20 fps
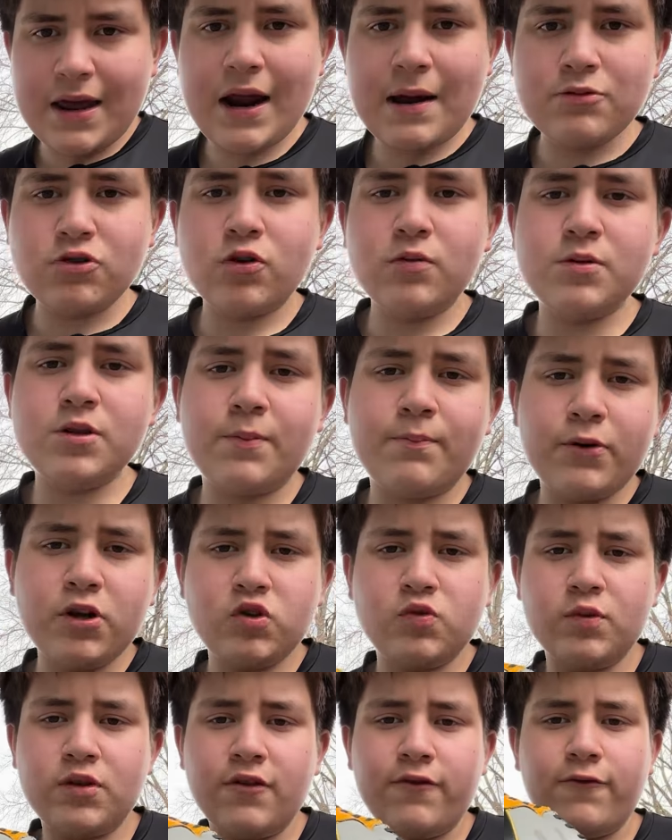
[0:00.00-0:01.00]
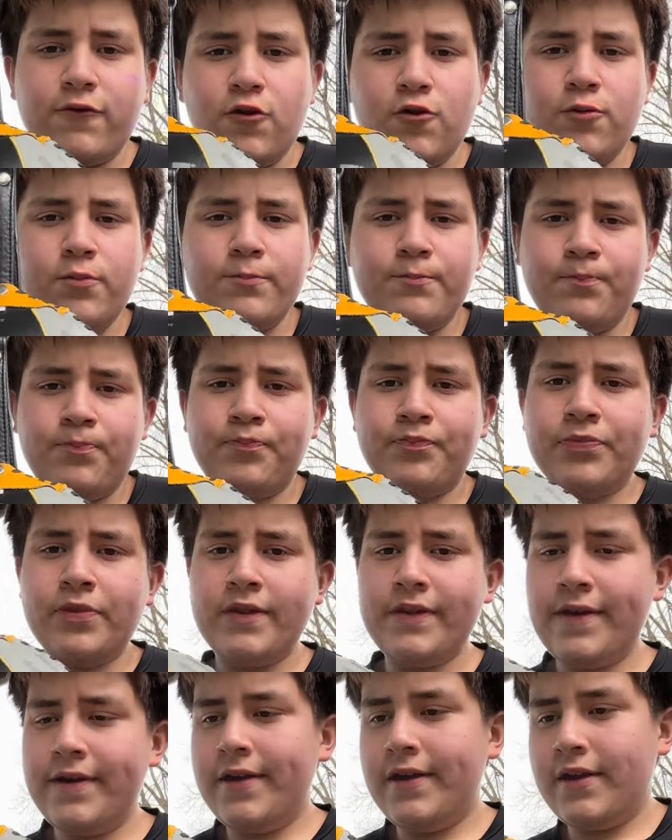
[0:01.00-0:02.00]
absorbs the punch with the foam.
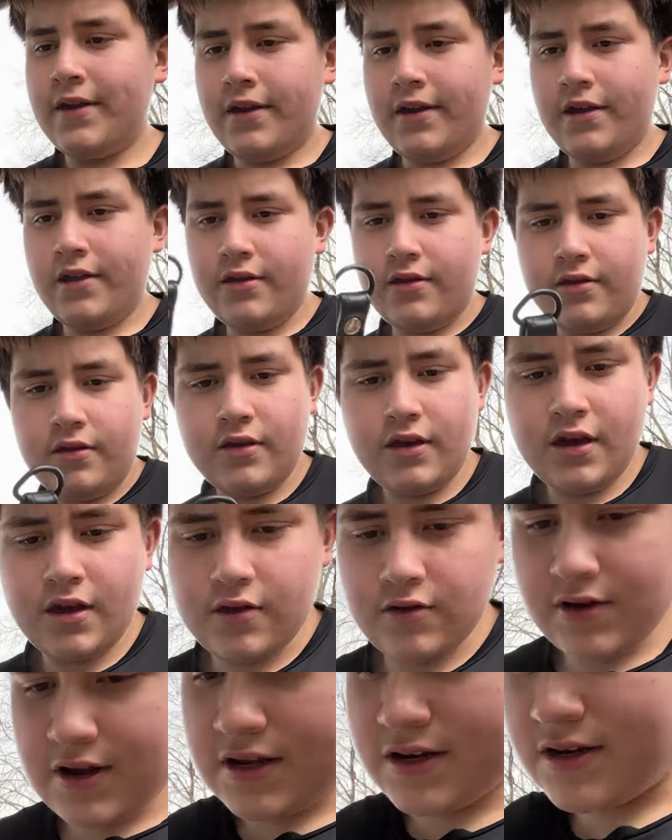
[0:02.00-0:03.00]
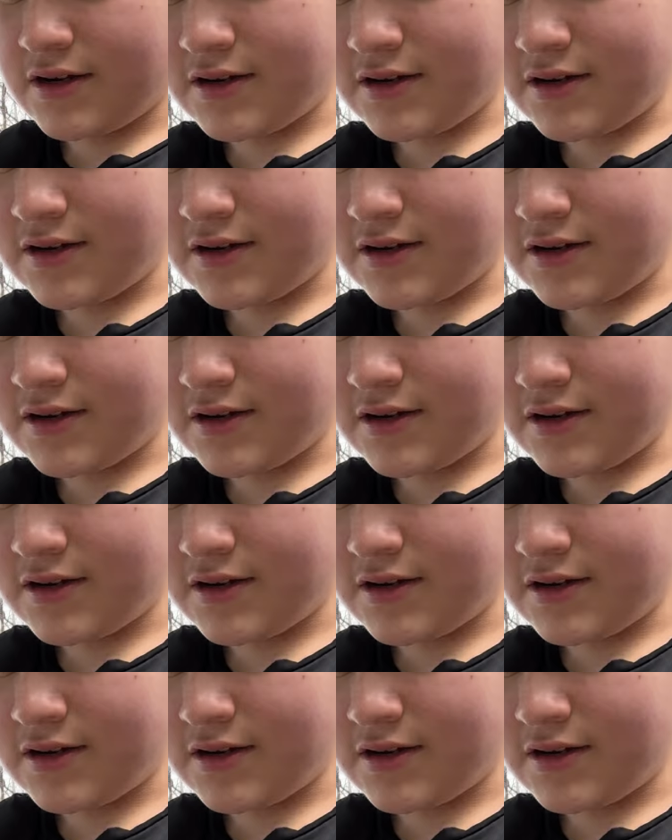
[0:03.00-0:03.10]
And yeah, you guys can